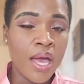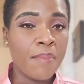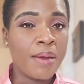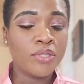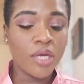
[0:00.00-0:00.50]

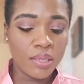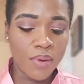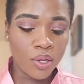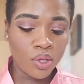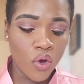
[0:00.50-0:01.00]
but I'm talking
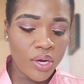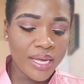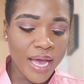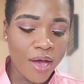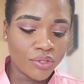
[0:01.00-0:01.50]
about learning
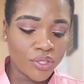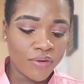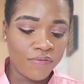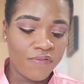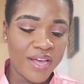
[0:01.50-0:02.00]
how to
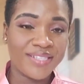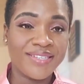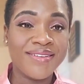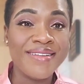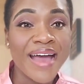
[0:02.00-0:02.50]

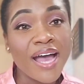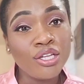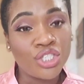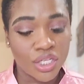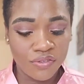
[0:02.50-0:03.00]
invest, not
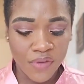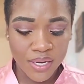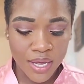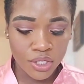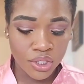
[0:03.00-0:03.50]
just
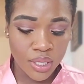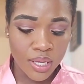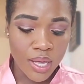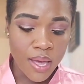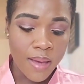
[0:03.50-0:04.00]
financially,